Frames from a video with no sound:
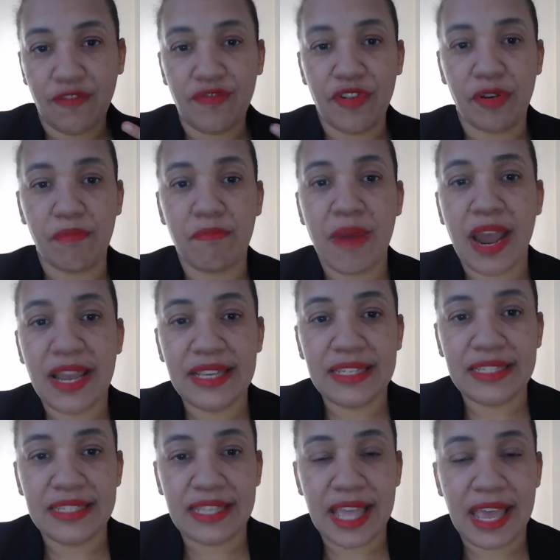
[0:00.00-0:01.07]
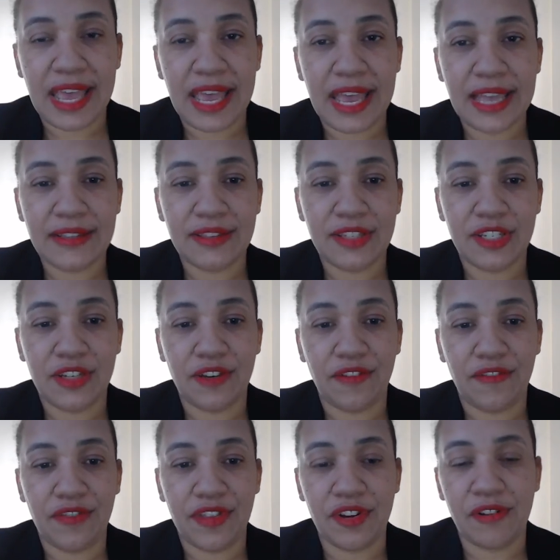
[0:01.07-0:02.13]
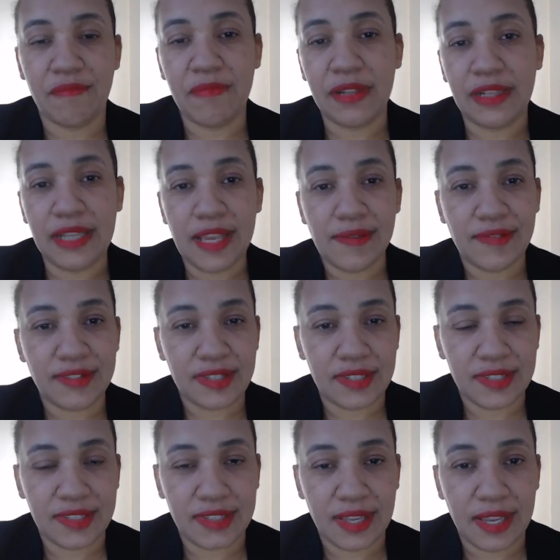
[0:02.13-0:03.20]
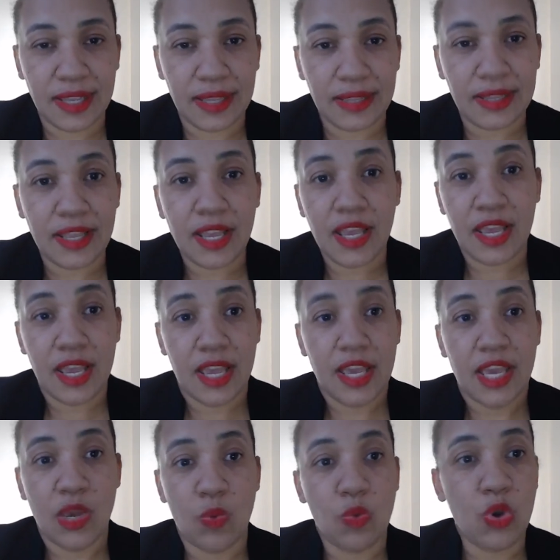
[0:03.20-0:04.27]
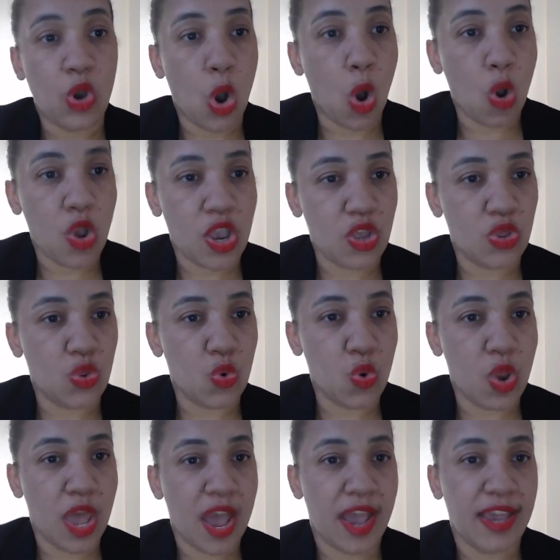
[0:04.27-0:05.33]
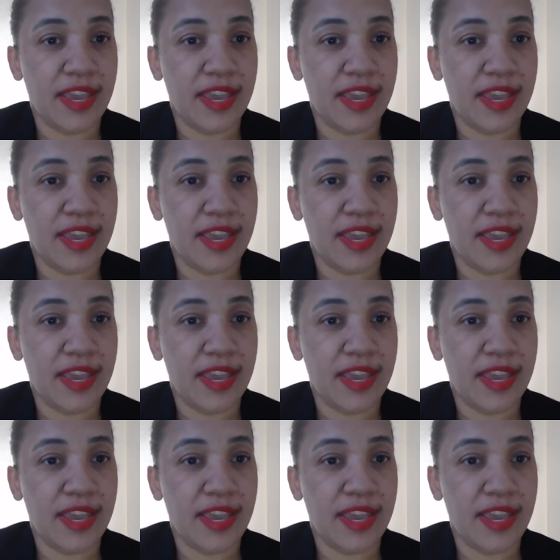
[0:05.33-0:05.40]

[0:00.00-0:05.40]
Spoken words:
their mindset, shift their belief system, and we all can do that.